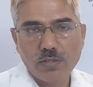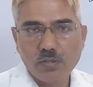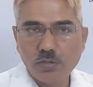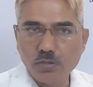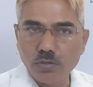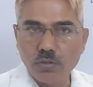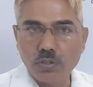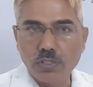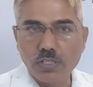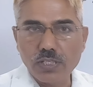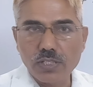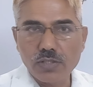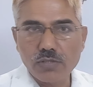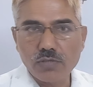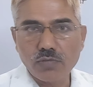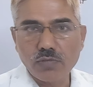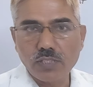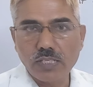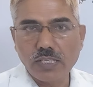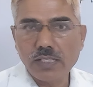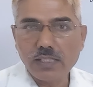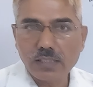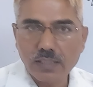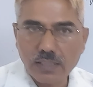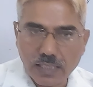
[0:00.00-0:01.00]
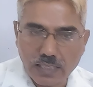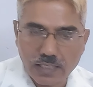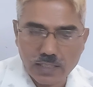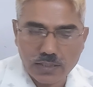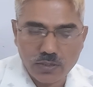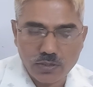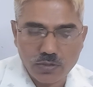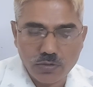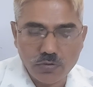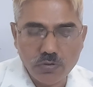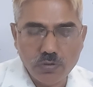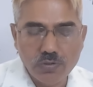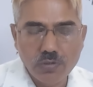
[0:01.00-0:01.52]
Okay student,
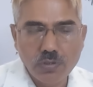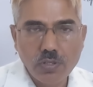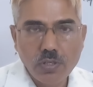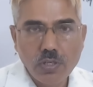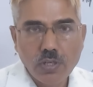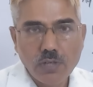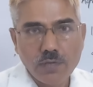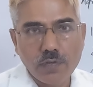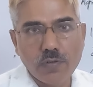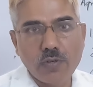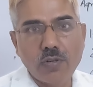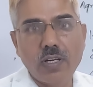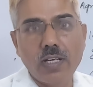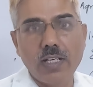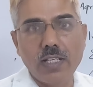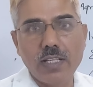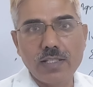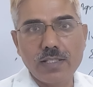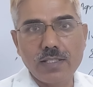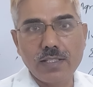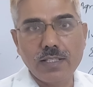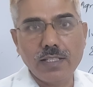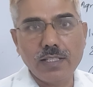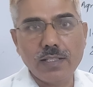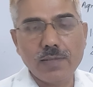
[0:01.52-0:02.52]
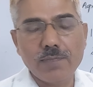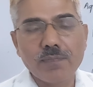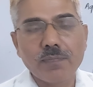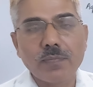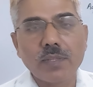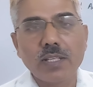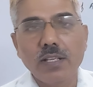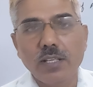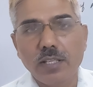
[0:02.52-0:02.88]
thank you for listening.